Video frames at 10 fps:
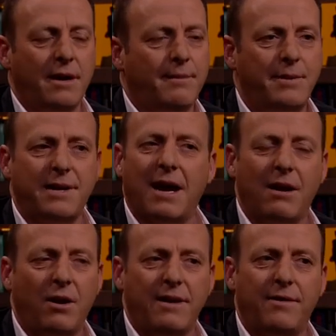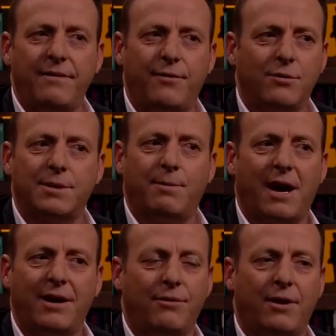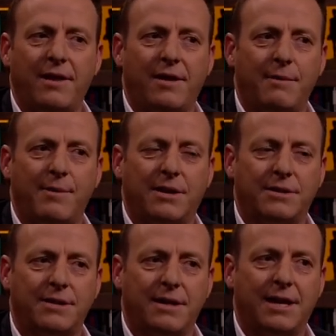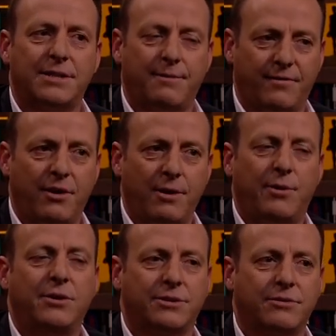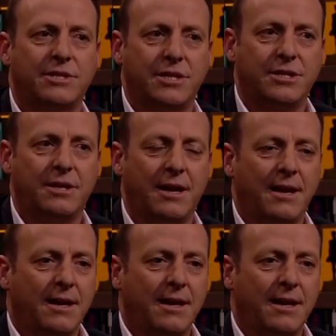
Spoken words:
But no, I never influence a player to do anything because in the end it's a very personal decision.